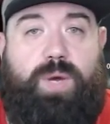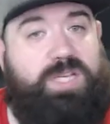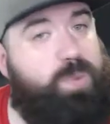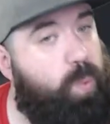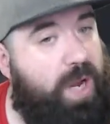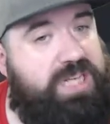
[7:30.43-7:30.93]

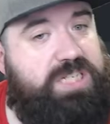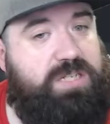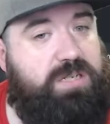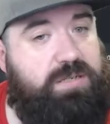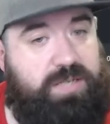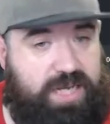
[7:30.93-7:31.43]
West
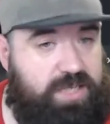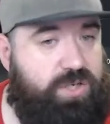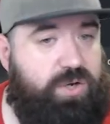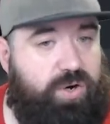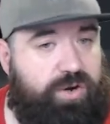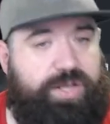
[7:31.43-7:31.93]

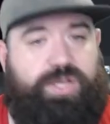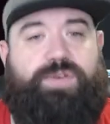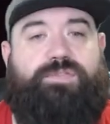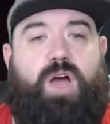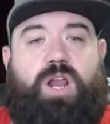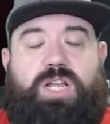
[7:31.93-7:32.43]
category, you've
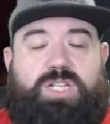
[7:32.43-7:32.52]
got Los